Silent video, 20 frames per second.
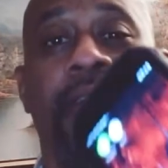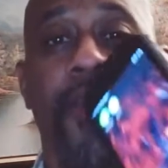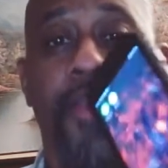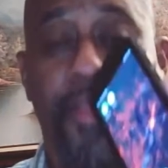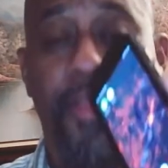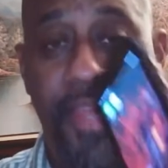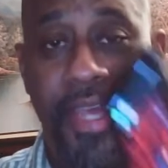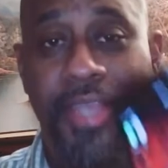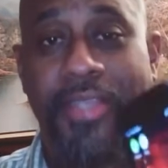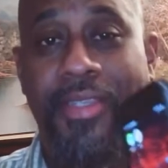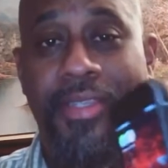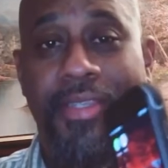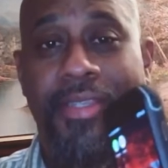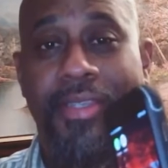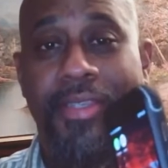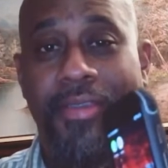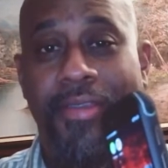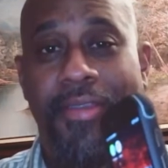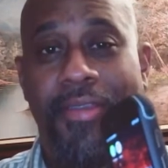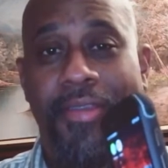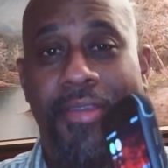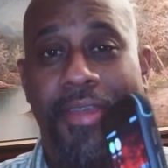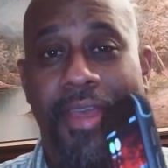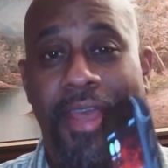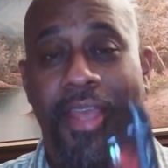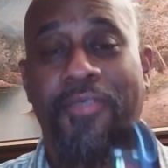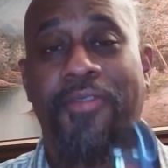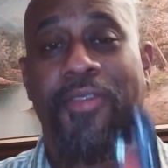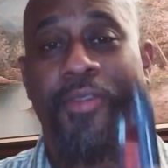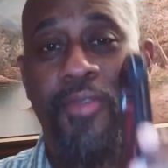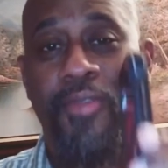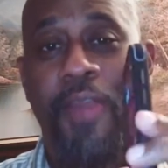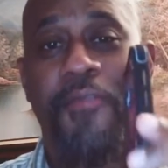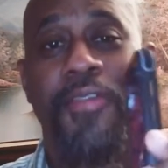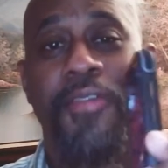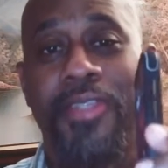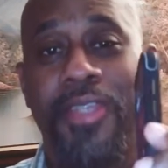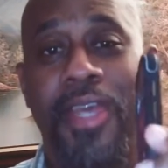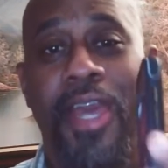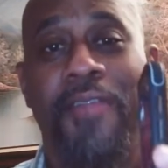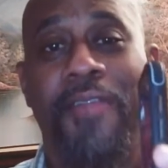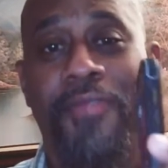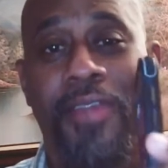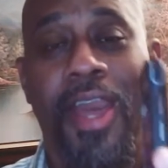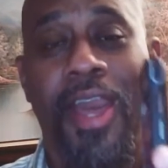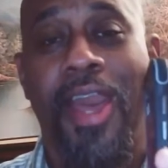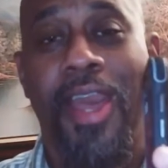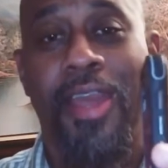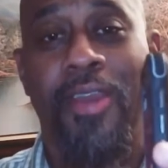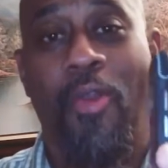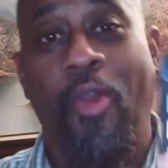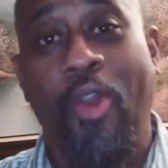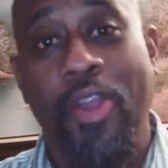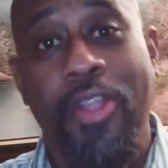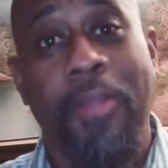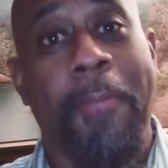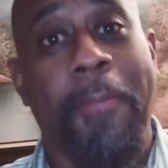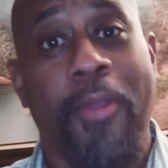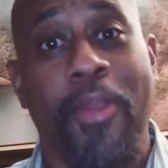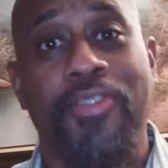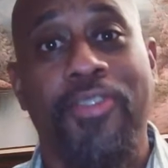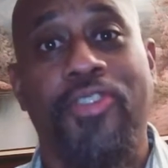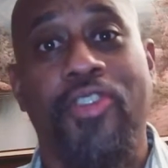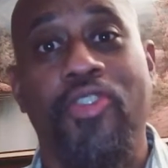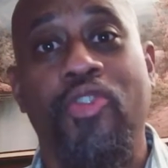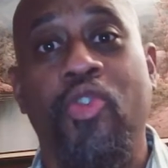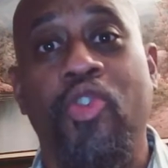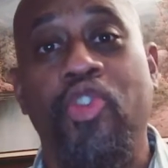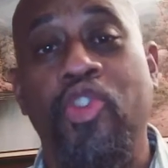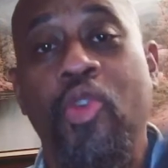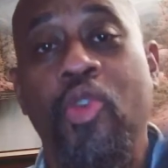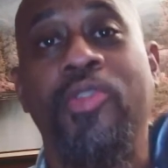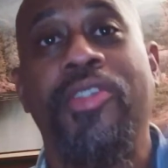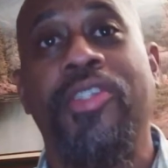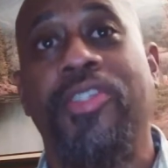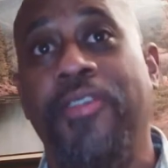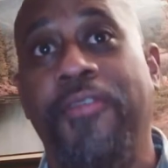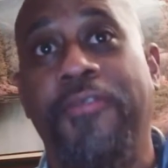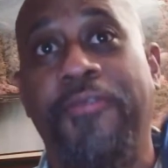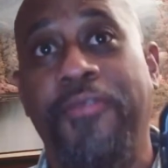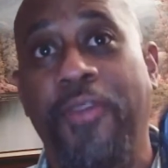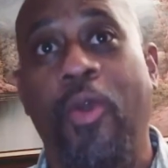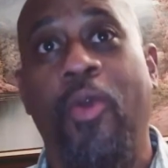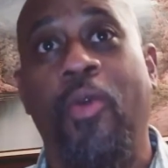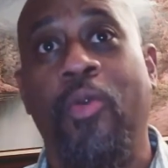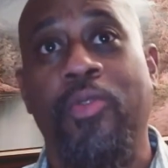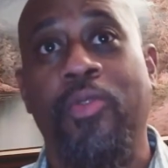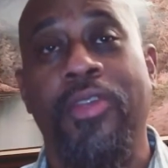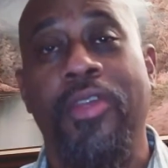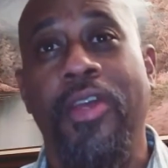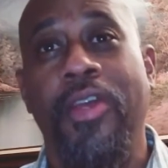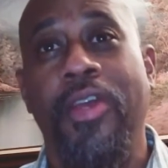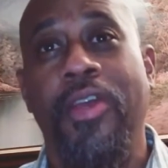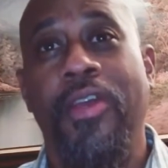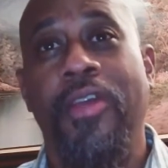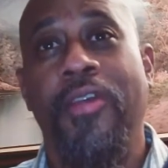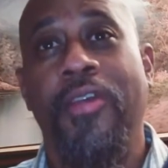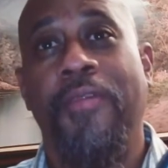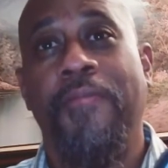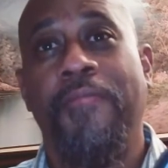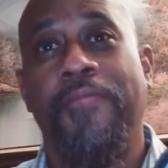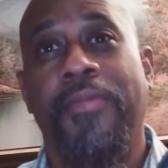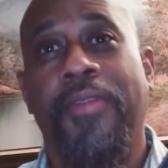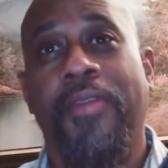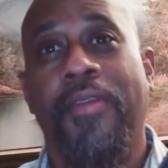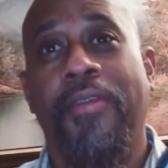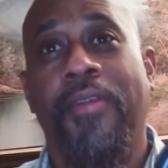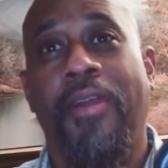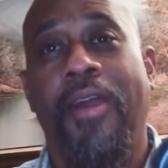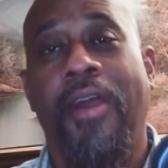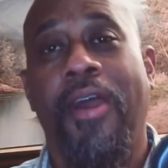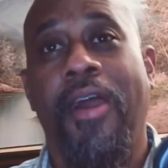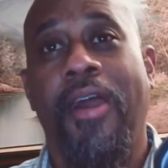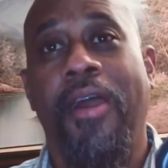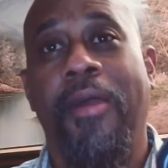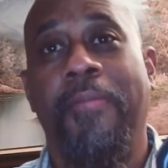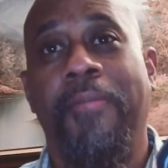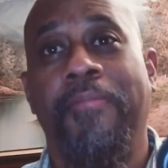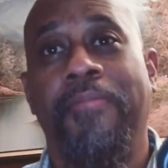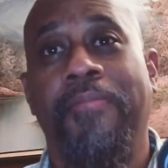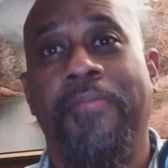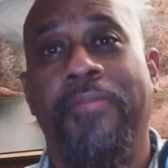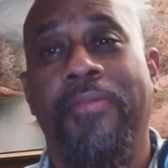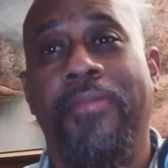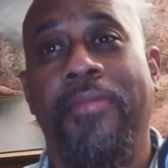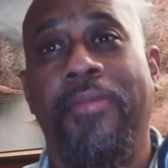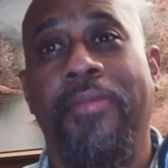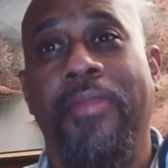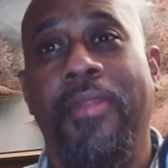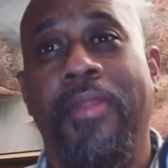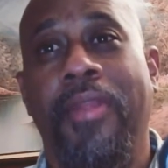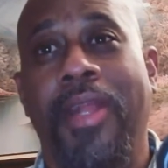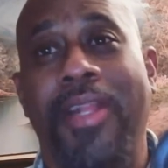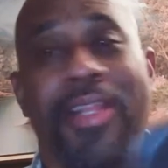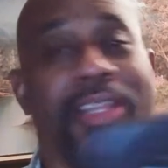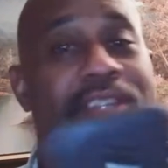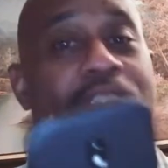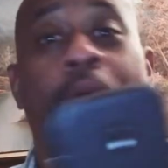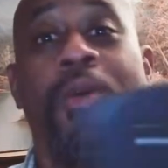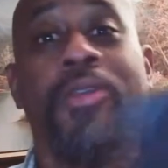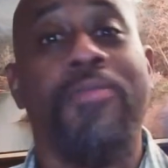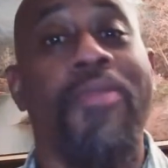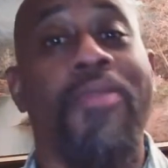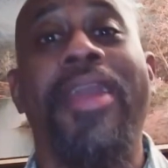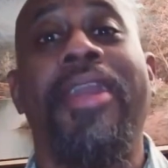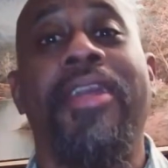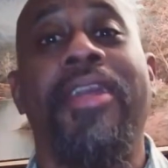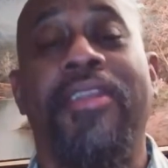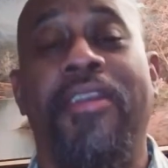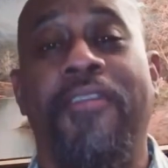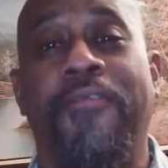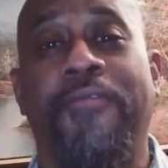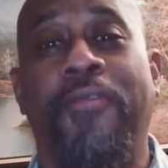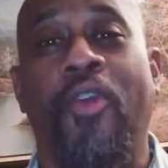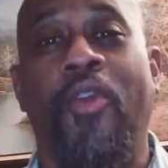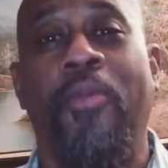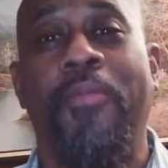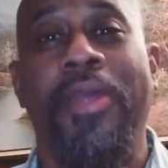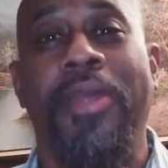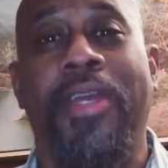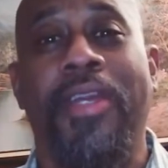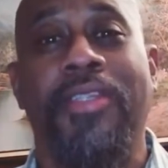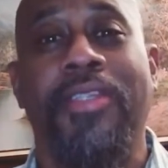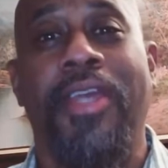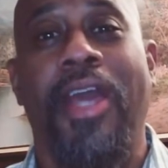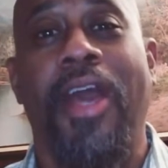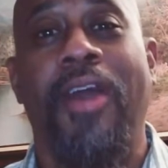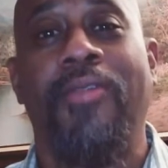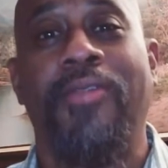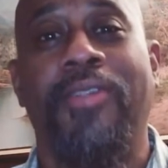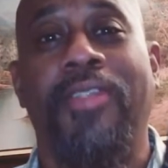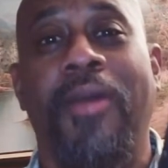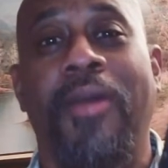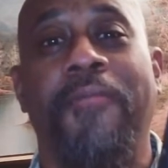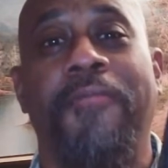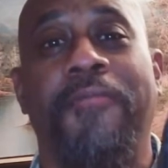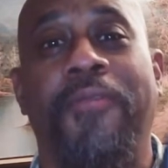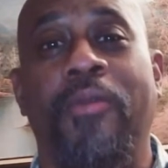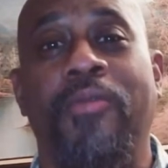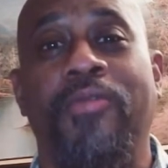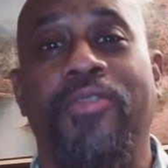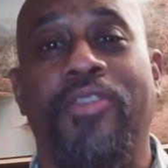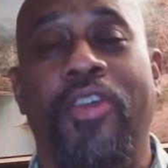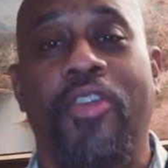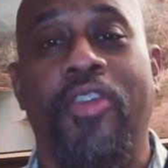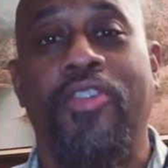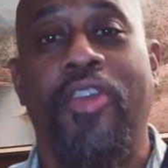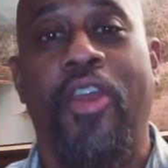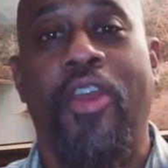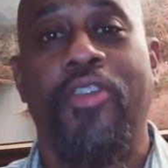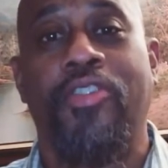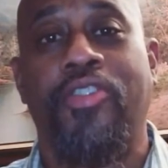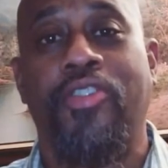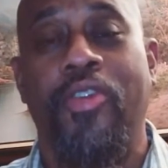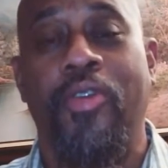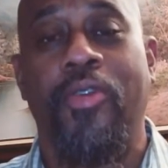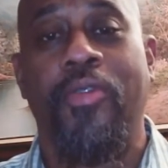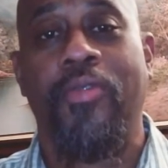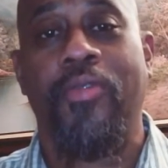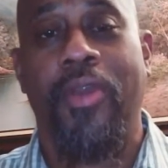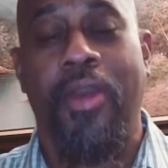This is for the rough and tough guy, or the person who uses a phone and is always breaking their phone because of how some phones are so